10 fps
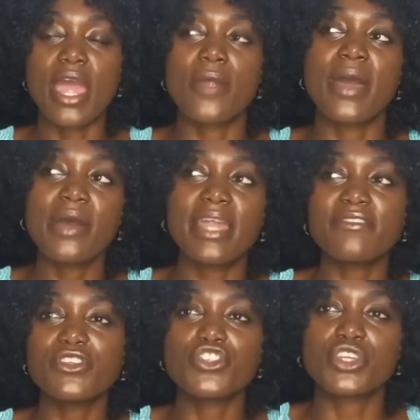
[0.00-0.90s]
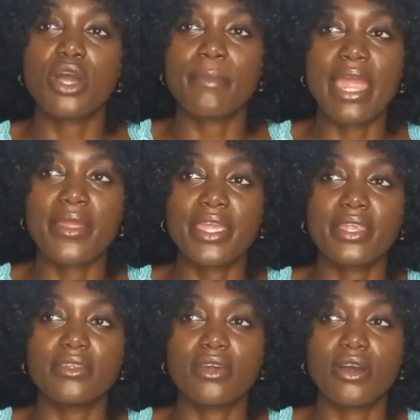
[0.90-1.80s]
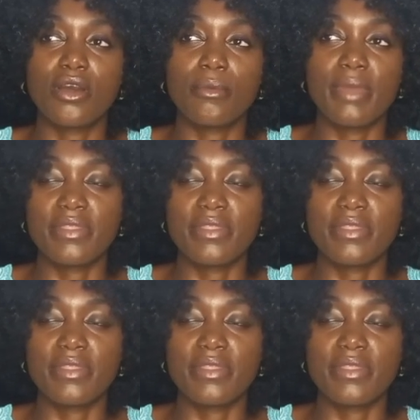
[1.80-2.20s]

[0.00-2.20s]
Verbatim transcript: around after she got married um,